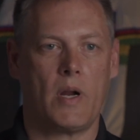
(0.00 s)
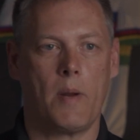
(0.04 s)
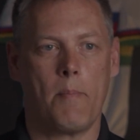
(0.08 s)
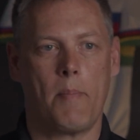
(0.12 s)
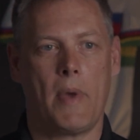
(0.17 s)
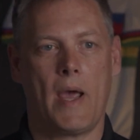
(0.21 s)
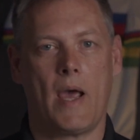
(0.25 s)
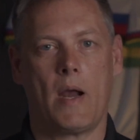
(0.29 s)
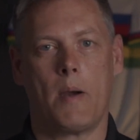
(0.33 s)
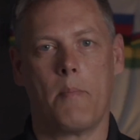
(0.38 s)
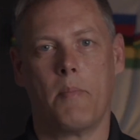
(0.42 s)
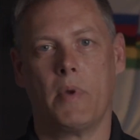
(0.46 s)

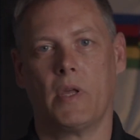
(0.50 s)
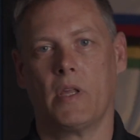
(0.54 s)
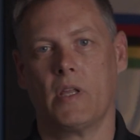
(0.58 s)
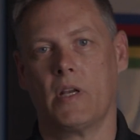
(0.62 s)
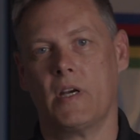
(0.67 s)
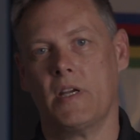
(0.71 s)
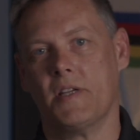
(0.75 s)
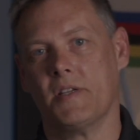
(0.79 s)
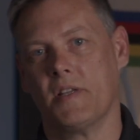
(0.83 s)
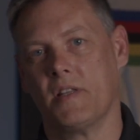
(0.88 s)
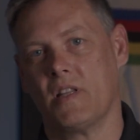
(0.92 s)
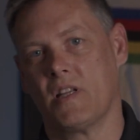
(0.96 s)

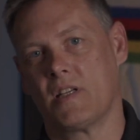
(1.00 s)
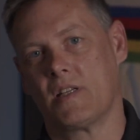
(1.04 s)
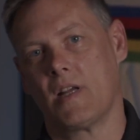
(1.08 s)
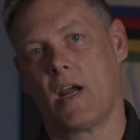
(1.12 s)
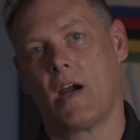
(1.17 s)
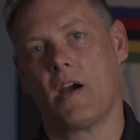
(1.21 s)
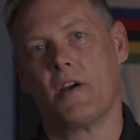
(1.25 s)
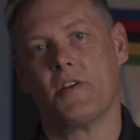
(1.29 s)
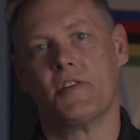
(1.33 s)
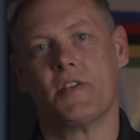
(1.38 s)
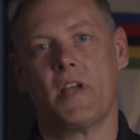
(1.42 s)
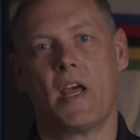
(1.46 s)
compatibilities and the
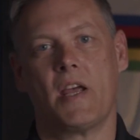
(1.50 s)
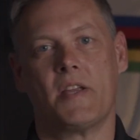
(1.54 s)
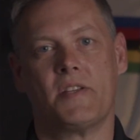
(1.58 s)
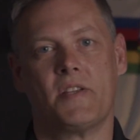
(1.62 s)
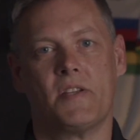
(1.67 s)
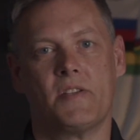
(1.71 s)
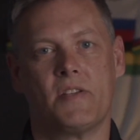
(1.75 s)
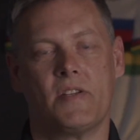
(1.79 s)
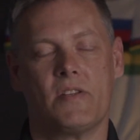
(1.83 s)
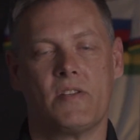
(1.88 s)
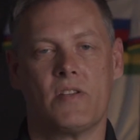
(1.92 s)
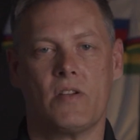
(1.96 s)
tire
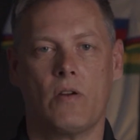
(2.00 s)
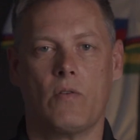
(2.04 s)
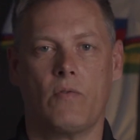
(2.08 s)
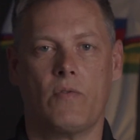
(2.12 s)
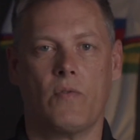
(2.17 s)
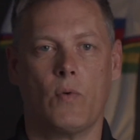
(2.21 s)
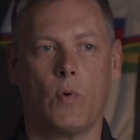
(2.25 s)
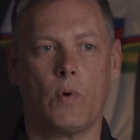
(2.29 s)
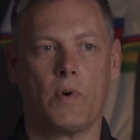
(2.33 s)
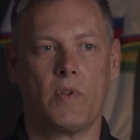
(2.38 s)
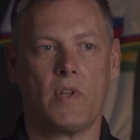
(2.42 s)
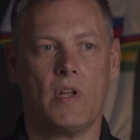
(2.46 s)
sizes and so
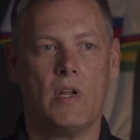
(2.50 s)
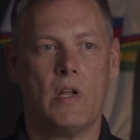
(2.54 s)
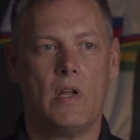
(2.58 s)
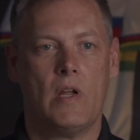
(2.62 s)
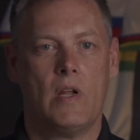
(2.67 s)
forth,